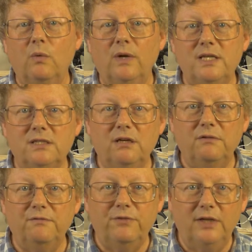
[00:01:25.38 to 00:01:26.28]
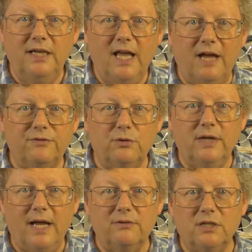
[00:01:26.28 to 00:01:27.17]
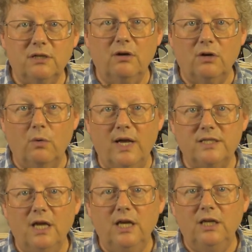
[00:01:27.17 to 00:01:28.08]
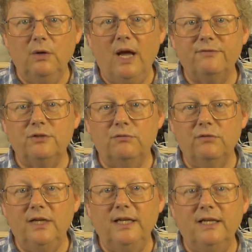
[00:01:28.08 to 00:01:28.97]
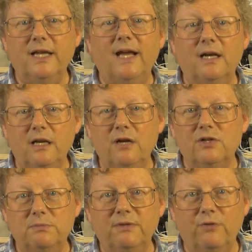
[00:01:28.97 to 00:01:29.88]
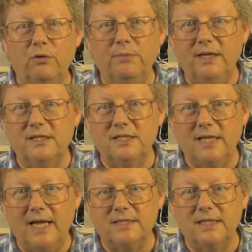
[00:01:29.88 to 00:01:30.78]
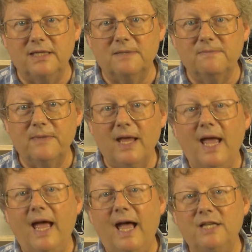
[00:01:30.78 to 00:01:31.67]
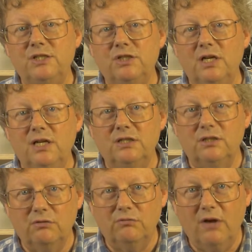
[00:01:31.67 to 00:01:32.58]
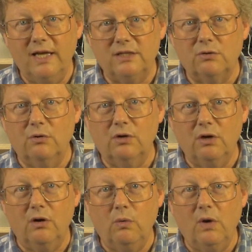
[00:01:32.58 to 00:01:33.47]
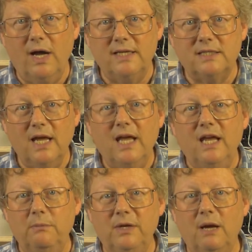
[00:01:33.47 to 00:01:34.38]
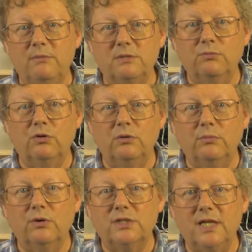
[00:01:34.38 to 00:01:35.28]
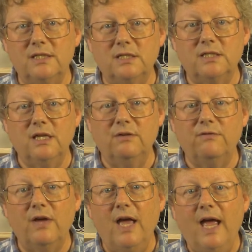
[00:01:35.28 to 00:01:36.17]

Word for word: When it's turned fully left or counterclockwise, you have to really get close before being detected. As you turn it to the right or clockwise, it becomes more and more sensitive